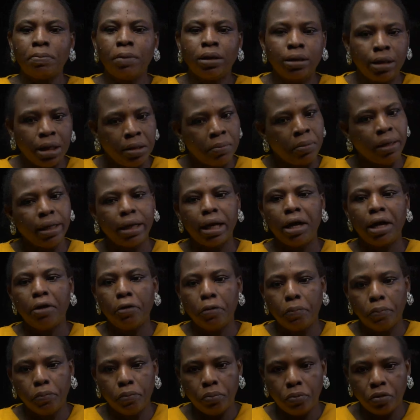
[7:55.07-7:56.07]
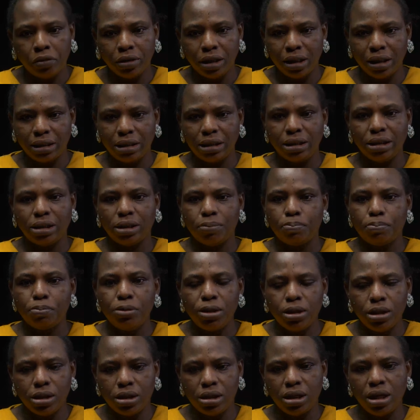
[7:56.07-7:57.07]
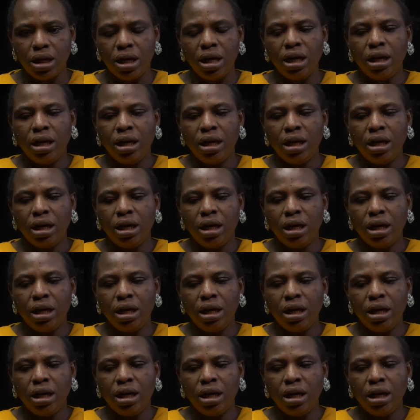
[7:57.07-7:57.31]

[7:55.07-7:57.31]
Madam, I can't open more than this, please.